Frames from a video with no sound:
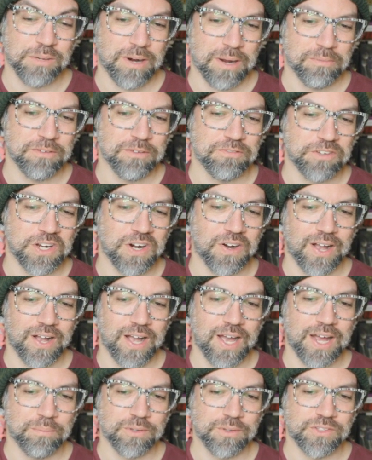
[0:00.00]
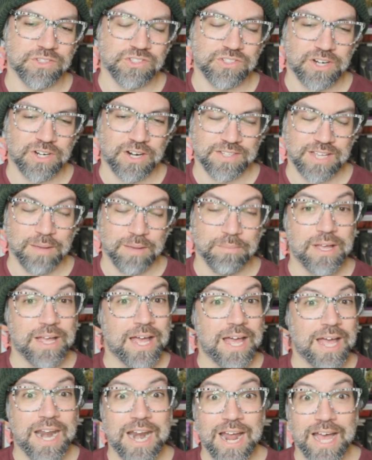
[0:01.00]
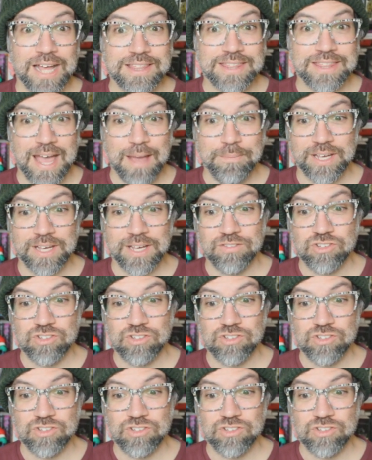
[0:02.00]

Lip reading: probably figure out how to put the star on top. Not that big of